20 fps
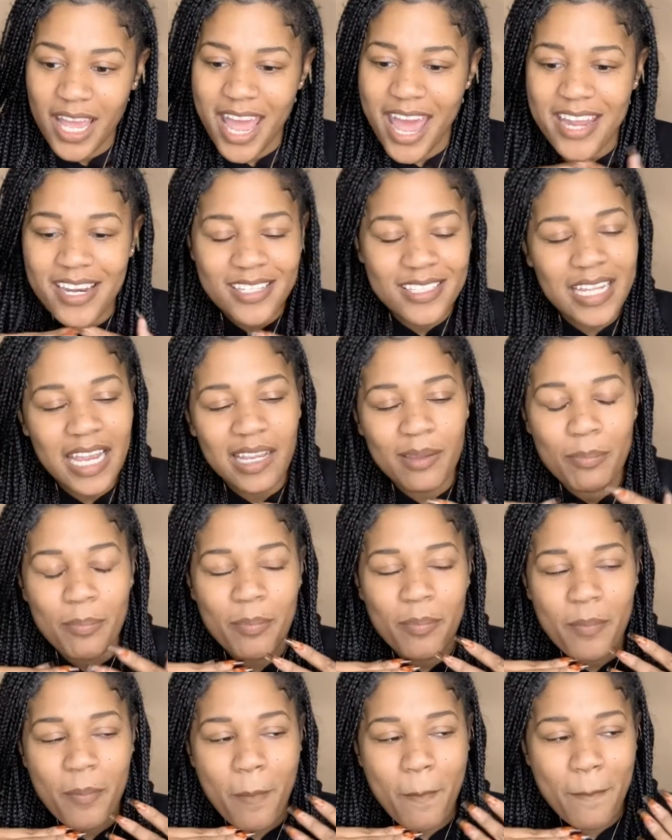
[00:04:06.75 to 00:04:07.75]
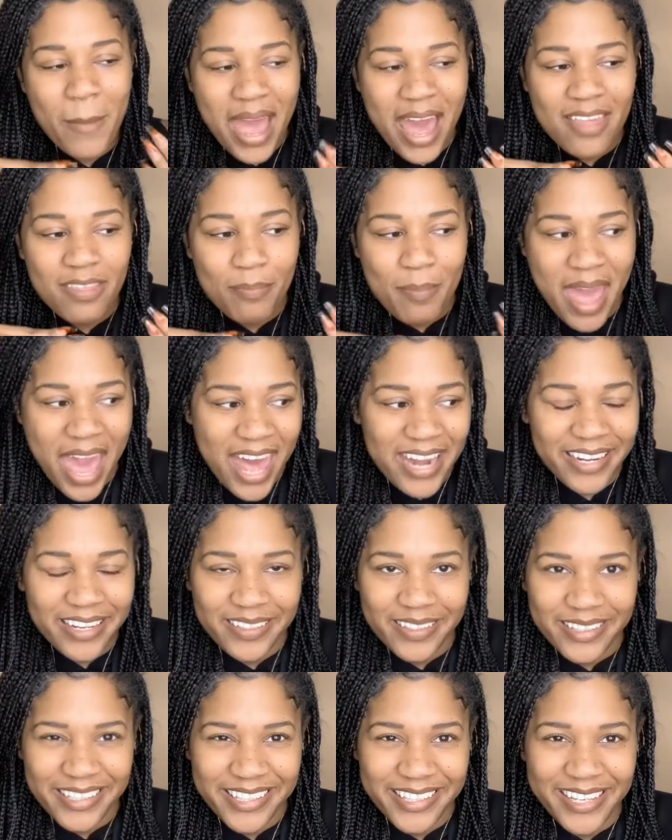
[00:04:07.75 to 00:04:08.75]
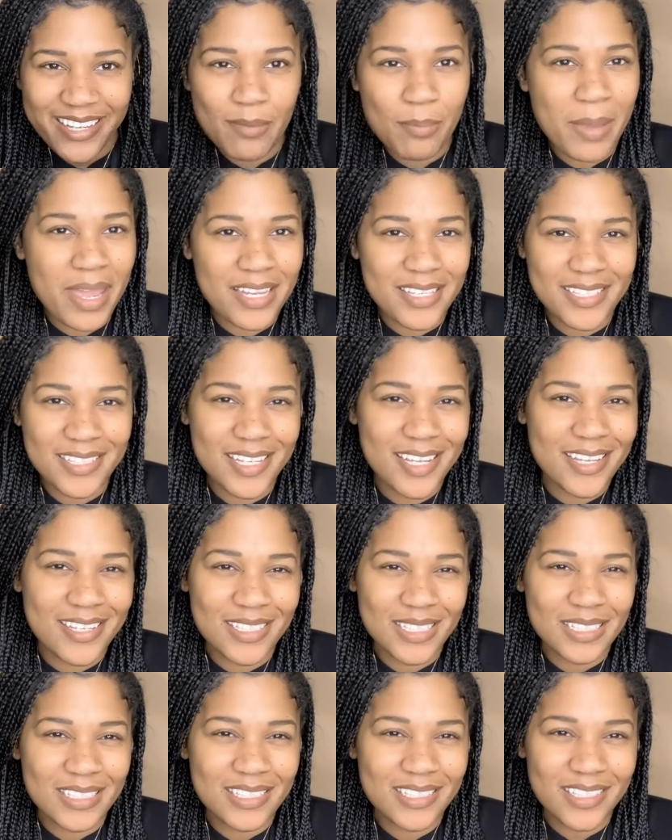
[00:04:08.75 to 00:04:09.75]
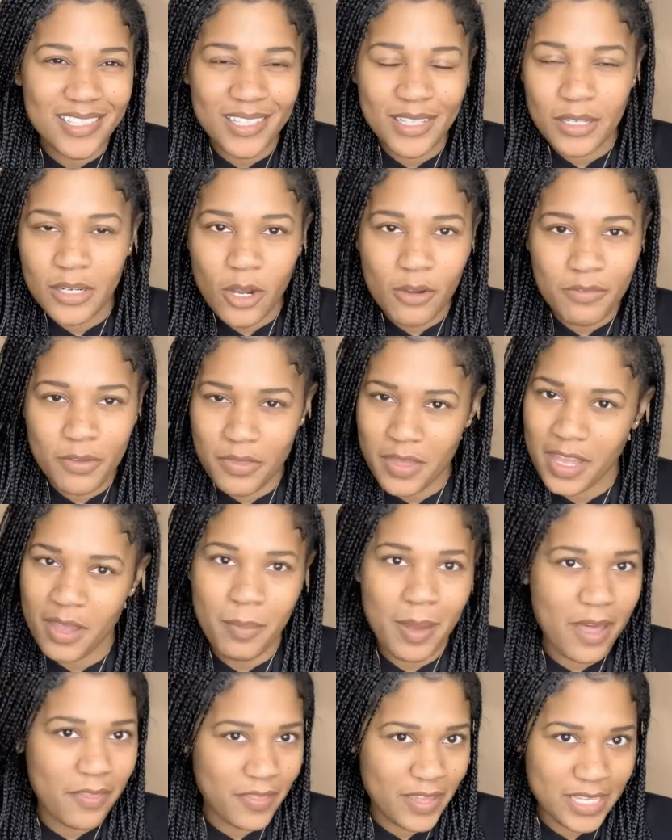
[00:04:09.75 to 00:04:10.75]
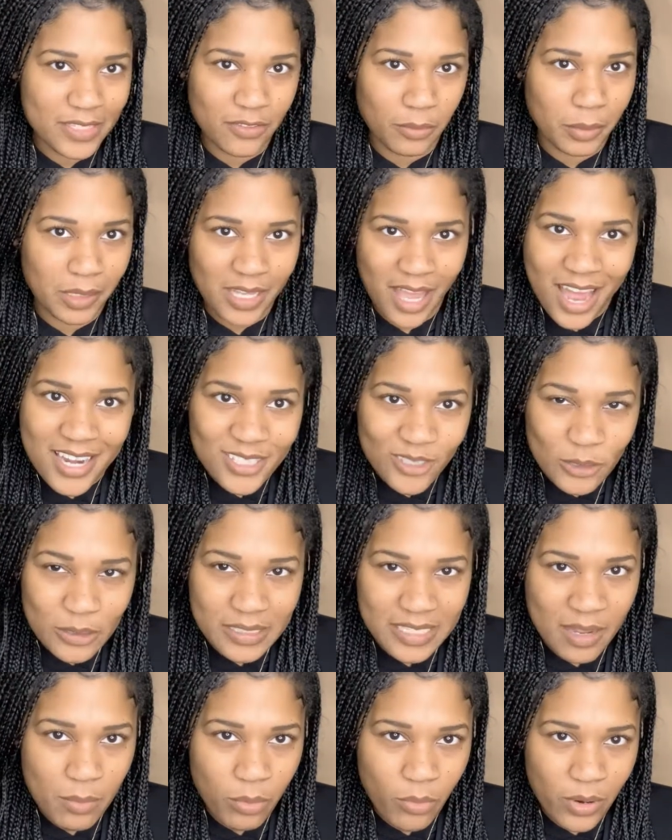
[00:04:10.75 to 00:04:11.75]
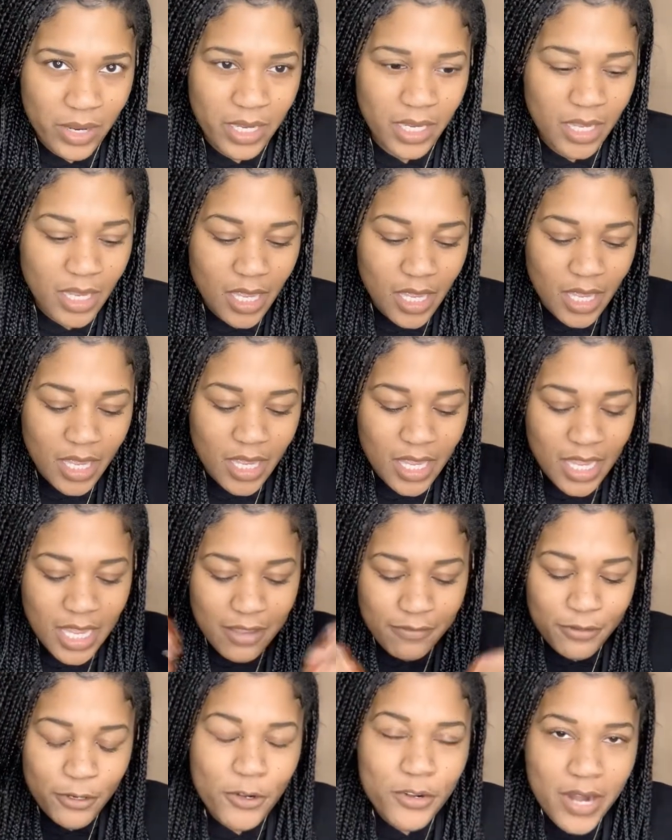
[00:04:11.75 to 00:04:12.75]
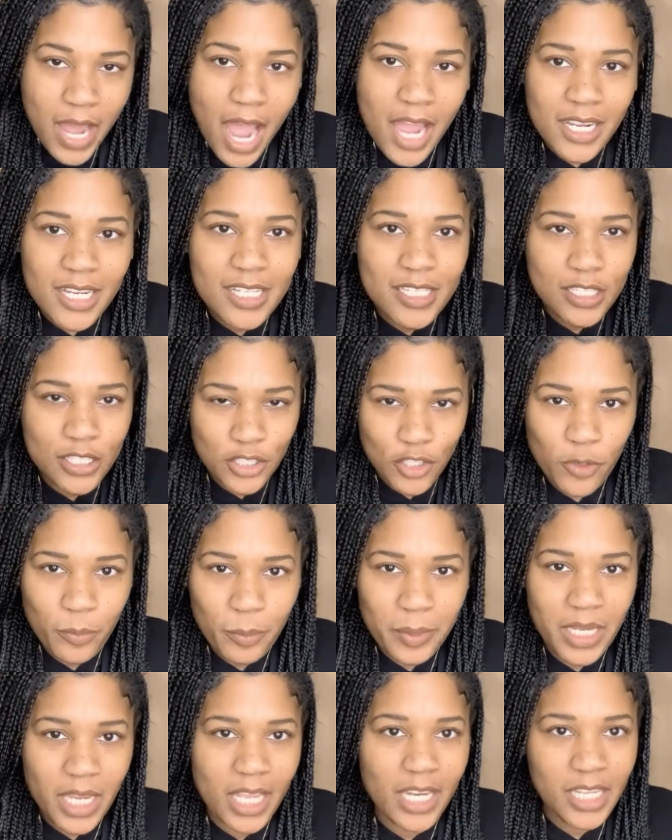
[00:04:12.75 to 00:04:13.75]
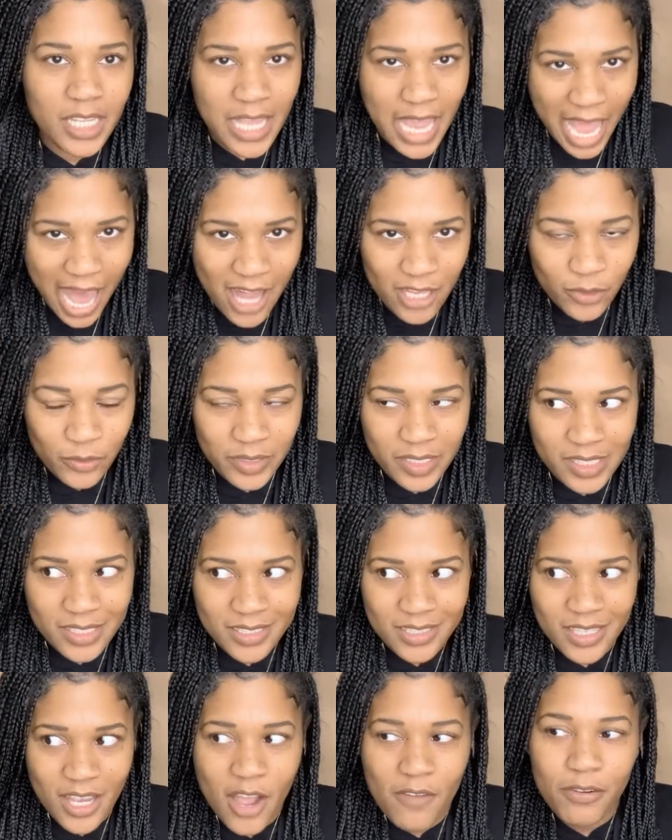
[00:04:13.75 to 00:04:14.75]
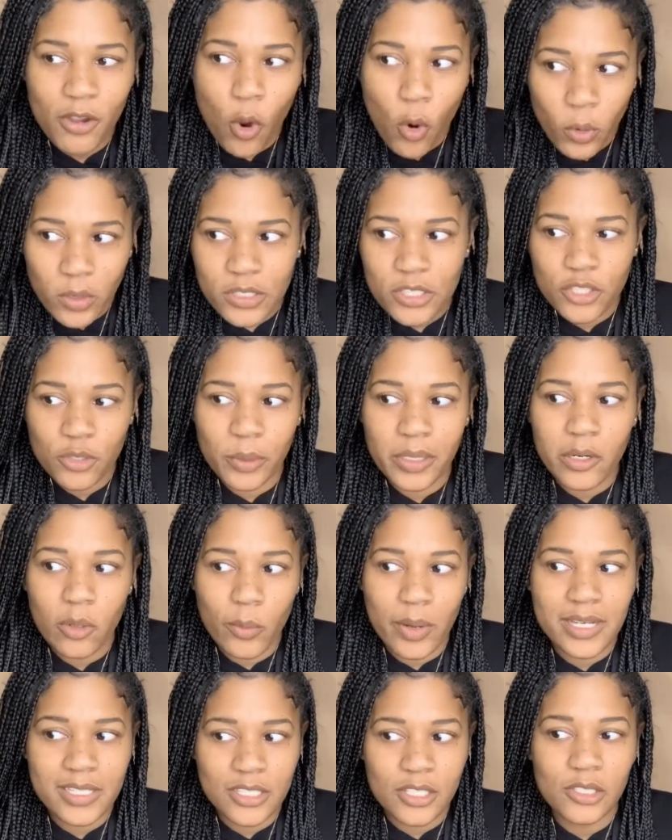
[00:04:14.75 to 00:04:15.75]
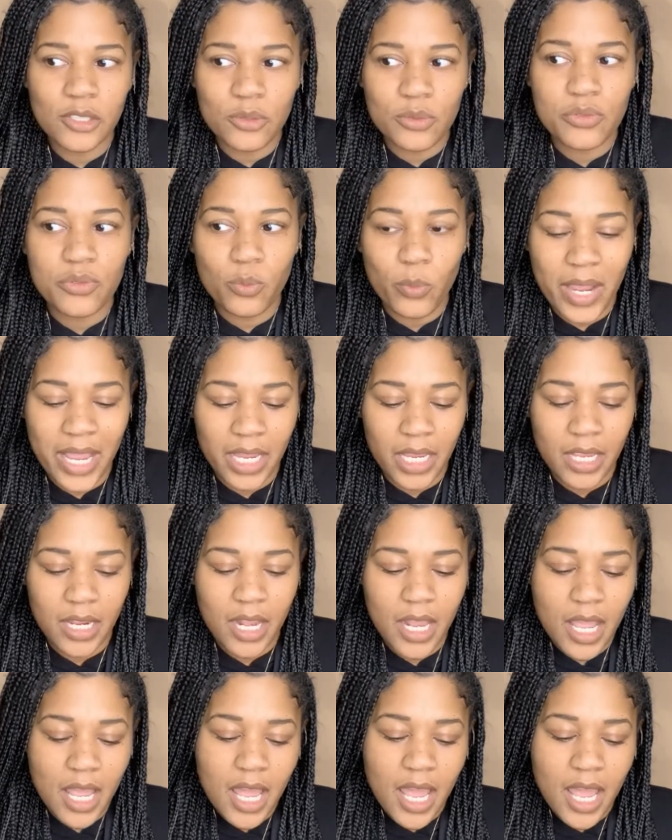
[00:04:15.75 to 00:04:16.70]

And it's like, mathematically, it makes sense. If you think about things from a logical standpoint, if you're not consuming any calories, of course you're going to lose weight.